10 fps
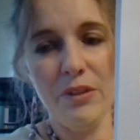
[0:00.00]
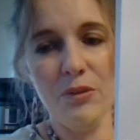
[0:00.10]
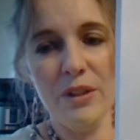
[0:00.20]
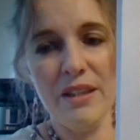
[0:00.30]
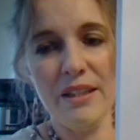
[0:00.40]

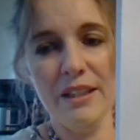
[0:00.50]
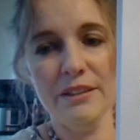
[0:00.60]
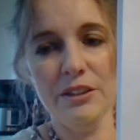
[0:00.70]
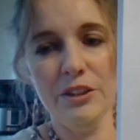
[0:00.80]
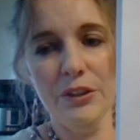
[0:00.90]

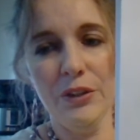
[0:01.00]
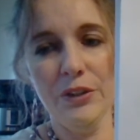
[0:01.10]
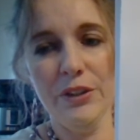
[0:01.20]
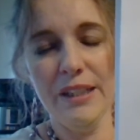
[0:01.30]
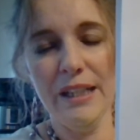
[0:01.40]

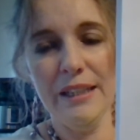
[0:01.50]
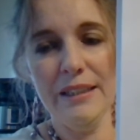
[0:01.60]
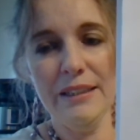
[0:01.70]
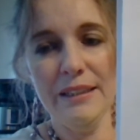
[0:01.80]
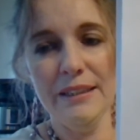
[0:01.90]

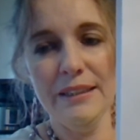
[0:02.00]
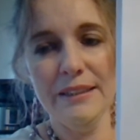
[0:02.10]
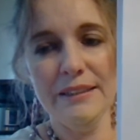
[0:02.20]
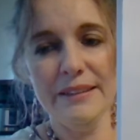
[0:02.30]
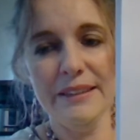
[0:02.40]
3,290,
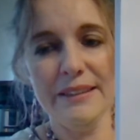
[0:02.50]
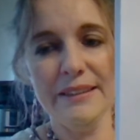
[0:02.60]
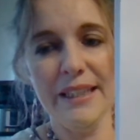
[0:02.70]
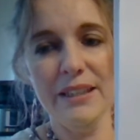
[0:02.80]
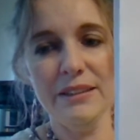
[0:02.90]

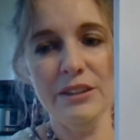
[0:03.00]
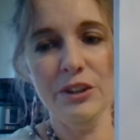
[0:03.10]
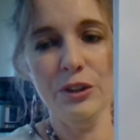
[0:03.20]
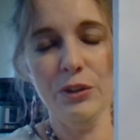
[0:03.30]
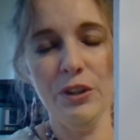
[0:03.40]

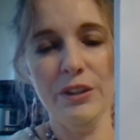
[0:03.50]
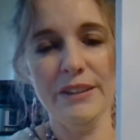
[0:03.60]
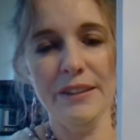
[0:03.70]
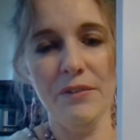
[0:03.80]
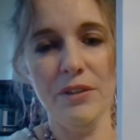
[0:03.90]

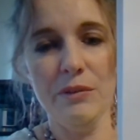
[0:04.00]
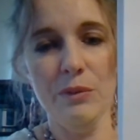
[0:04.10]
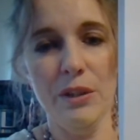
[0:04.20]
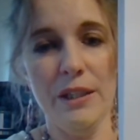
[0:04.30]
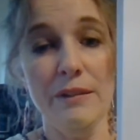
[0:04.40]

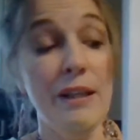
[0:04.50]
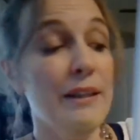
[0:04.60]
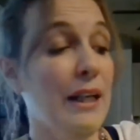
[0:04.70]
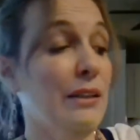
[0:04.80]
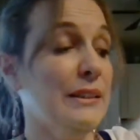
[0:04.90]
6,271.
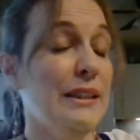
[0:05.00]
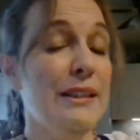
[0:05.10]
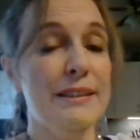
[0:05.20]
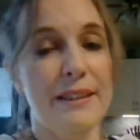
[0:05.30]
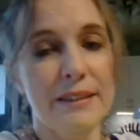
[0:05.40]
That was
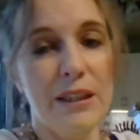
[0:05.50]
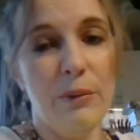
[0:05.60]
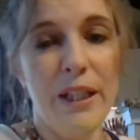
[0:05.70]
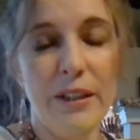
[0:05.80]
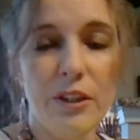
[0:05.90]
easy because
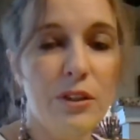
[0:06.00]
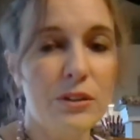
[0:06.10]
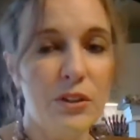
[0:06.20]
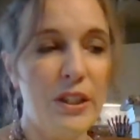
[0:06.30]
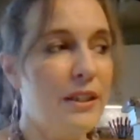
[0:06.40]
all we had to do
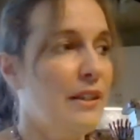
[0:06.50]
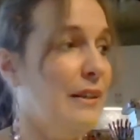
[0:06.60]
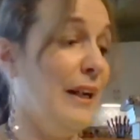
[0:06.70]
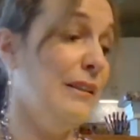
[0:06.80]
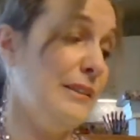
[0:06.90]
was look at the
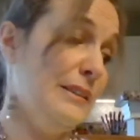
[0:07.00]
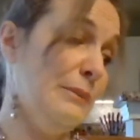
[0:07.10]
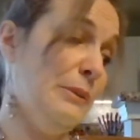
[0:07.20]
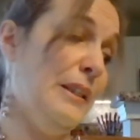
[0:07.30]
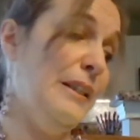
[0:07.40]
thousands
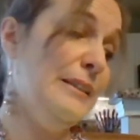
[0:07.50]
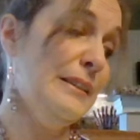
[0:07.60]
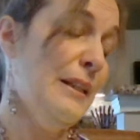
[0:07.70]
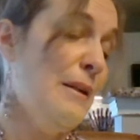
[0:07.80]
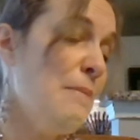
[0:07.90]

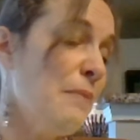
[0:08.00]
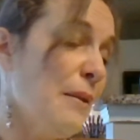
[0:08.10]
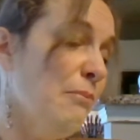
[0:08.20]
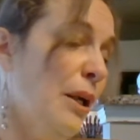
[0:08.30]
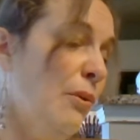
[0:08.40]
place.
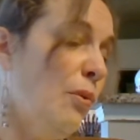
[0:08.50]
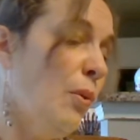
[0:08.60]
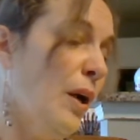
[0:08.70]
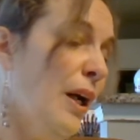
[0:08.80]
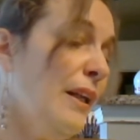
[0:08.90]
But
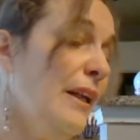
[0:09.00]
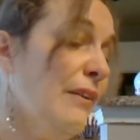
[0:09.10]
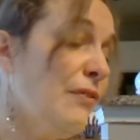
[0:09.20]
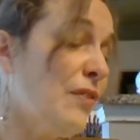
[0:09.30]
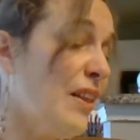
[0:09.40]
what
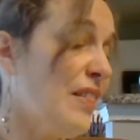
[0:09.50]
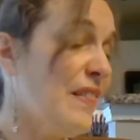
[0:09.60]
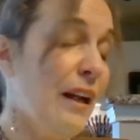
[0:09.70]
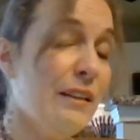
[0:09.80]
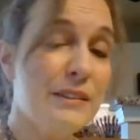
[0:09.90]
if the
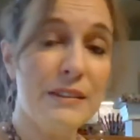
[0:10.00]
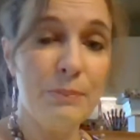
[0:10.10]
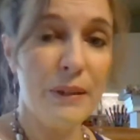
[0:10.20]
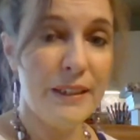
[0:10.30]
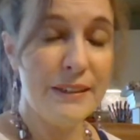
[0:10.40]
thousands
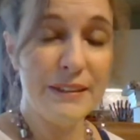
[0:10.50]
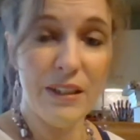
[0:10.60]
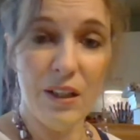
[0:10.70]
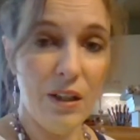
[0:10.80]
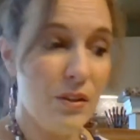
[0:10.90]
place is
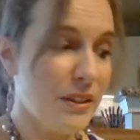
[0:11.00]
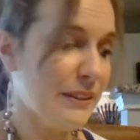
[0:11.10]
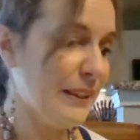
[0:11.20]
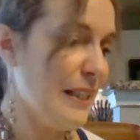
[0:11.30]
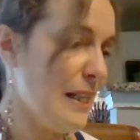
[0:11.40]
all the
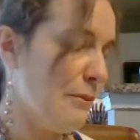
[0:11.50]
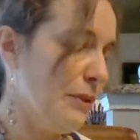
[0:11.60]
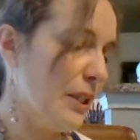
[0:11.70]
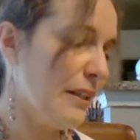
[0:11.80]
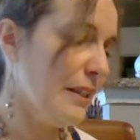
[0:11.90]
same?
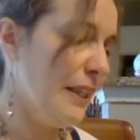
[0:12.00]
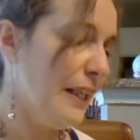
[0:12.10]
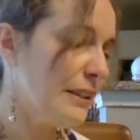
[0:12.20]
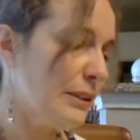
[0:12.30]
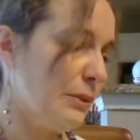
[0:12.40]
Look at the
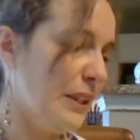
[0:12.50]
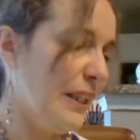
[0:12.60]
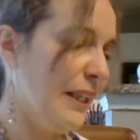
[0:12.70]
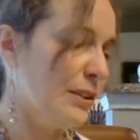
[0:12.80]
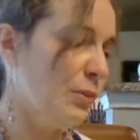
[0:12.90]
next one.
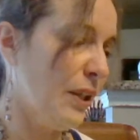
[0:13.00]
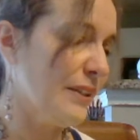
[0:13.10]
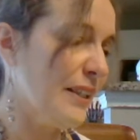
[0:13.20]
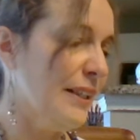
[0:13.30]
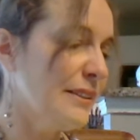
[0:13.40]
It has
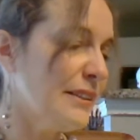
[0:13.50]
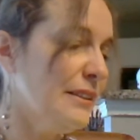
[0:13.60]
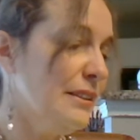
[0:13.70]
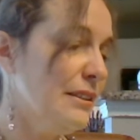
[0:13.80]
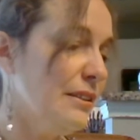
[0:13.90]

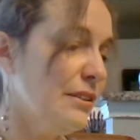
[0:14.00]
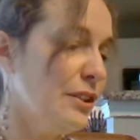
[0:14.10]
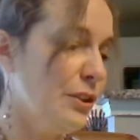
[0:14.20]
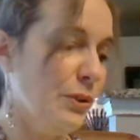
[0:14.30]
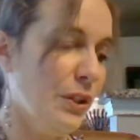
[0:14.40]

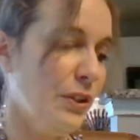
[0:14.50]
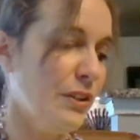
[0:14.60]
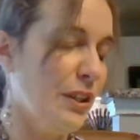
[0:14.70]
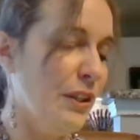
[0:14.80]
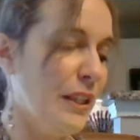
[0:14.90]

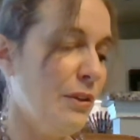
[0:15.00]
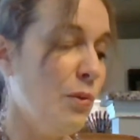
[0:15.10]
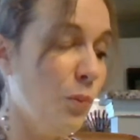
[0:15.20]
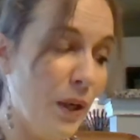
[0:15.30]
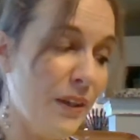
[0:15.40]
1,230,
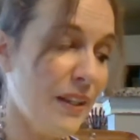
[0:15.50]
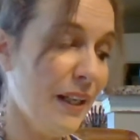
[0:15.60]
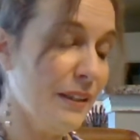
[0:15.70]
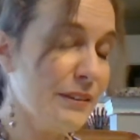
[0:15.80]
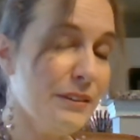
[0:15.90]

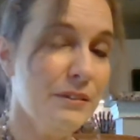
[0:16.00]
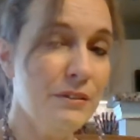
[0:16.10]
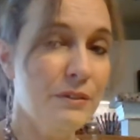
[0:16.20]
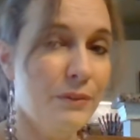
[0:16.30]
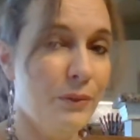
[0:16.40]

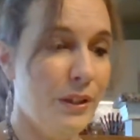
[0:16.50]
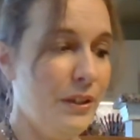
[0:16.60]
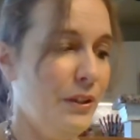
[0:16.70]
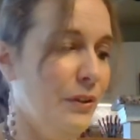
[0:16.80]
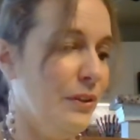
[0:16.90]

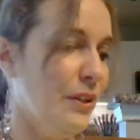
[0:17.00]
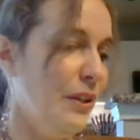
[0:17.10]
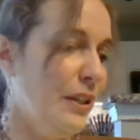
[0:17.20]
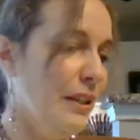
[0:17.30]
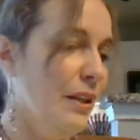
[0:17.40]

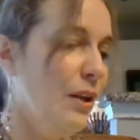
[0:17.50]
1,130,